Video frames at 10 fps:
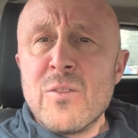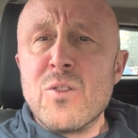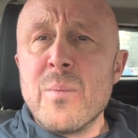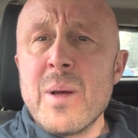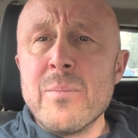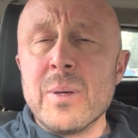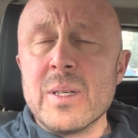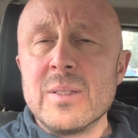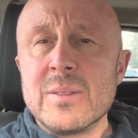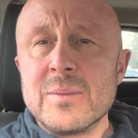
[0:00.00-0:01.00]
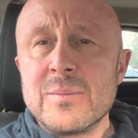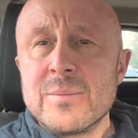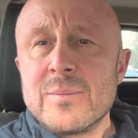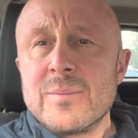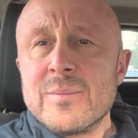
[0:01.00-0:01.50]
Remember,
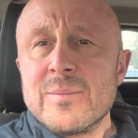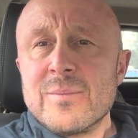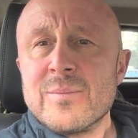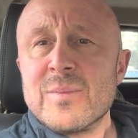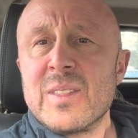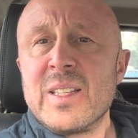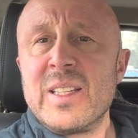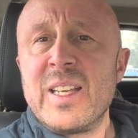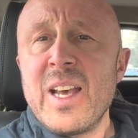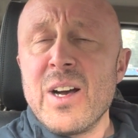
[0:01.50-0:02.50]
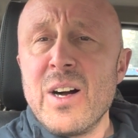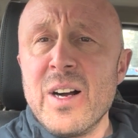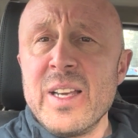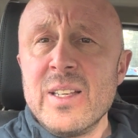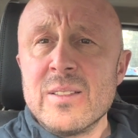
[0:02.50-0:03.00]
get
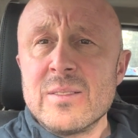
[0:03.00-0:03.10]
high,